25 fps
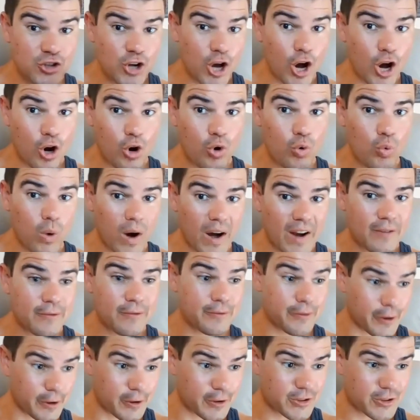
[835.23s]
no
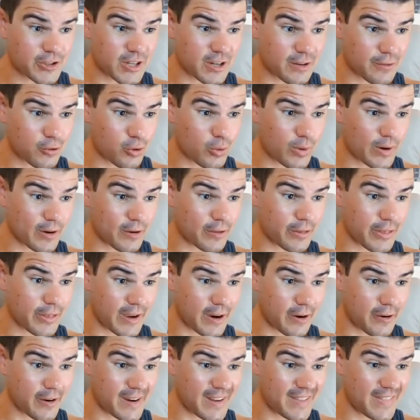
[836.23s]
one version of queer
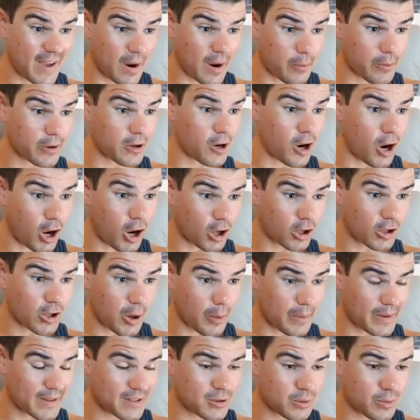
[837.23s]
theory that we're all
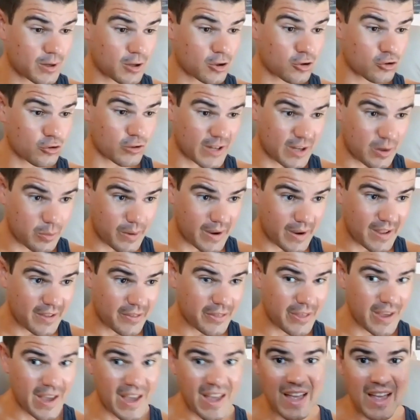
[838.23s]
going to agree
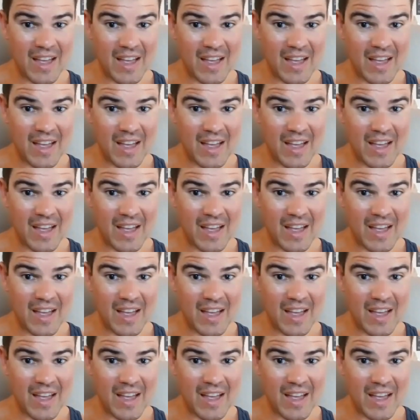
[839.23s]
with.